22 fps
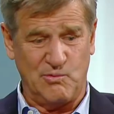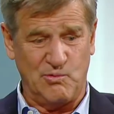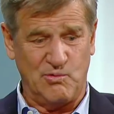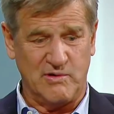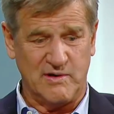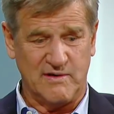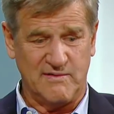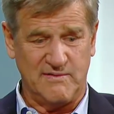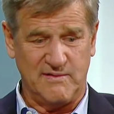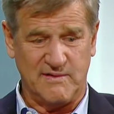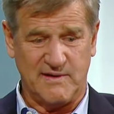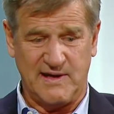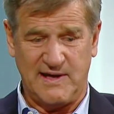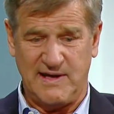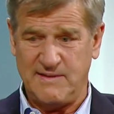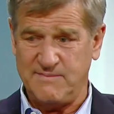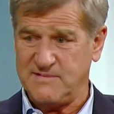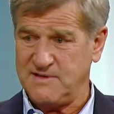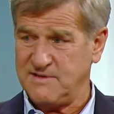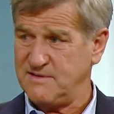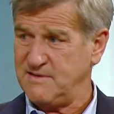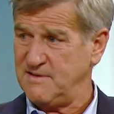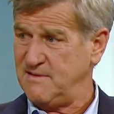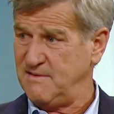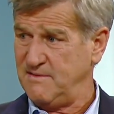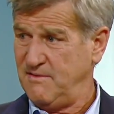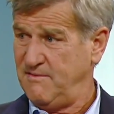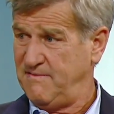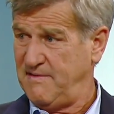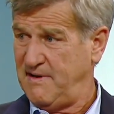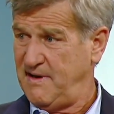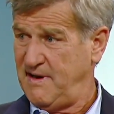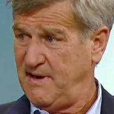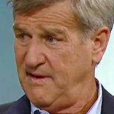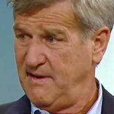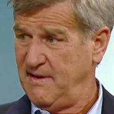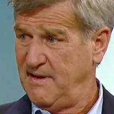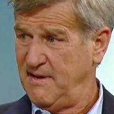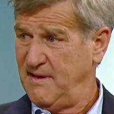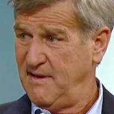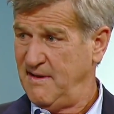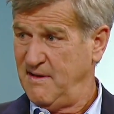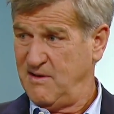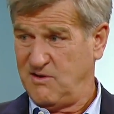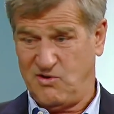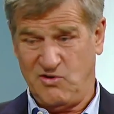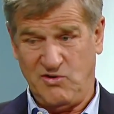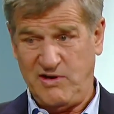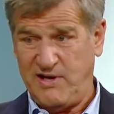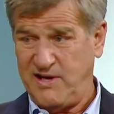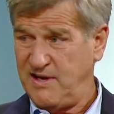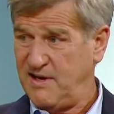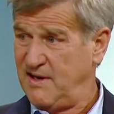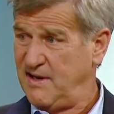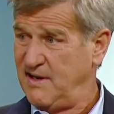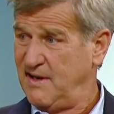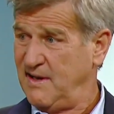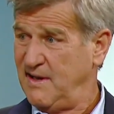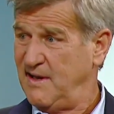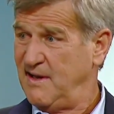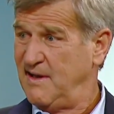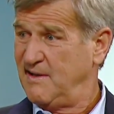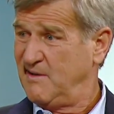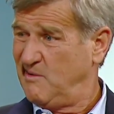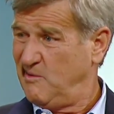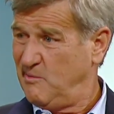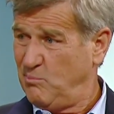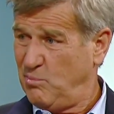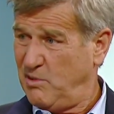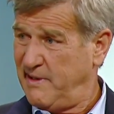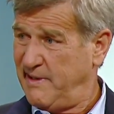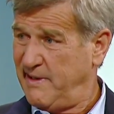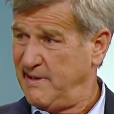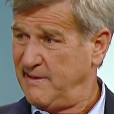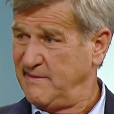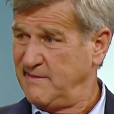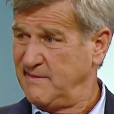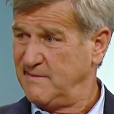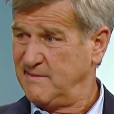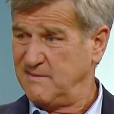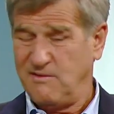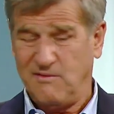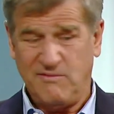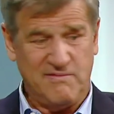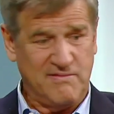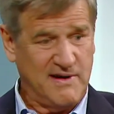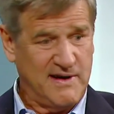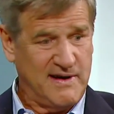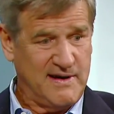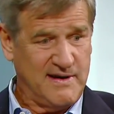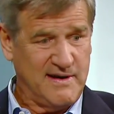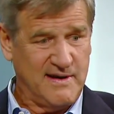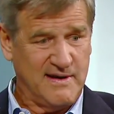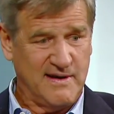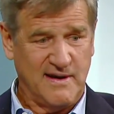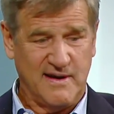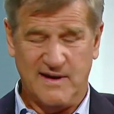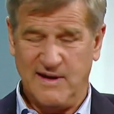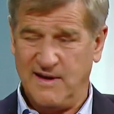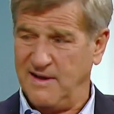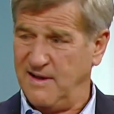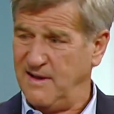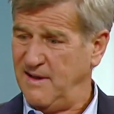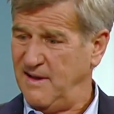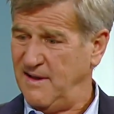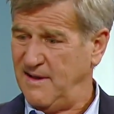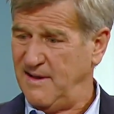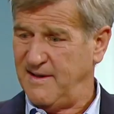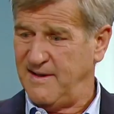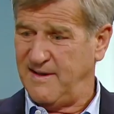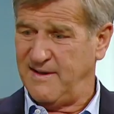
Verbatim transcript: some wonderful games this year, no fighting. Good hitting, good plays, no fighting. We're talking about